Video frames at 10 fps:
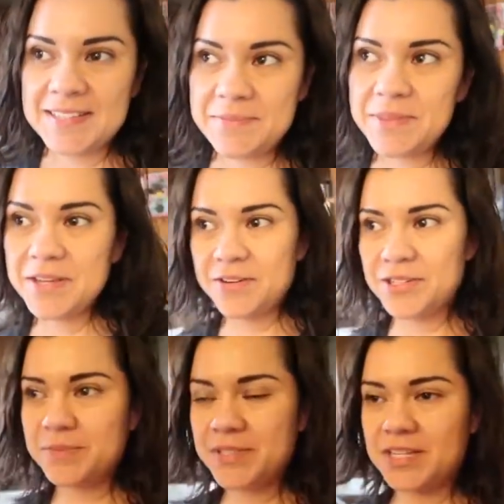some of the
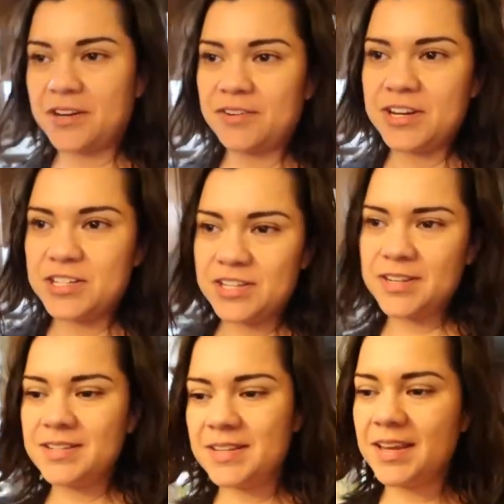Christmas
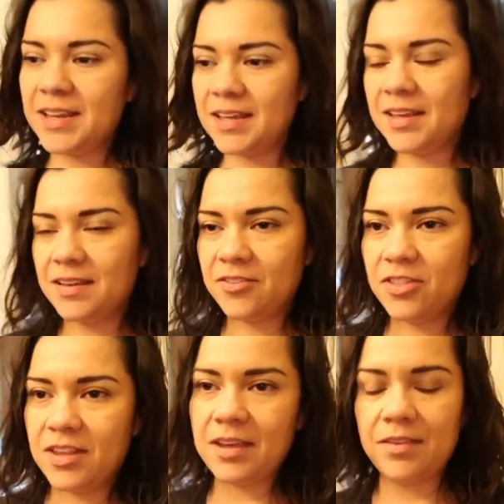decorations, like
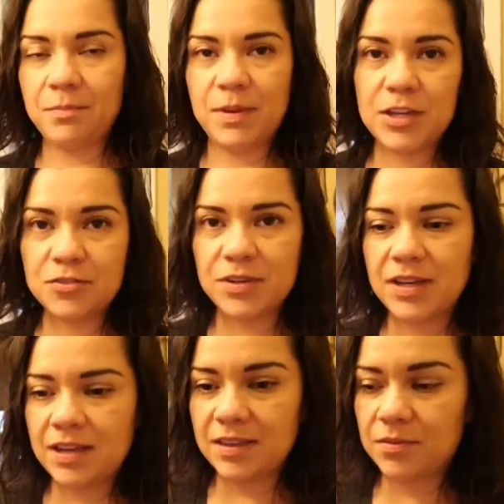the big
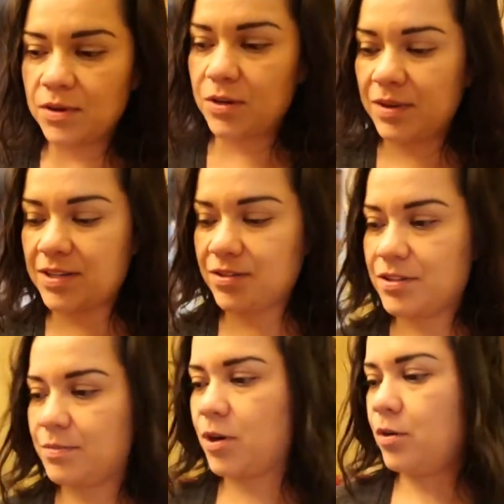tree, I think we're gonna wait till
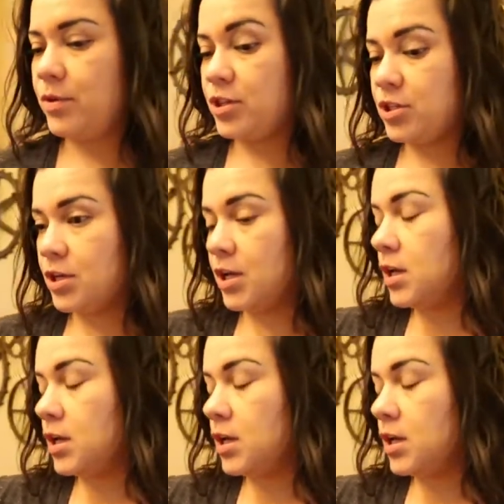tomorrow when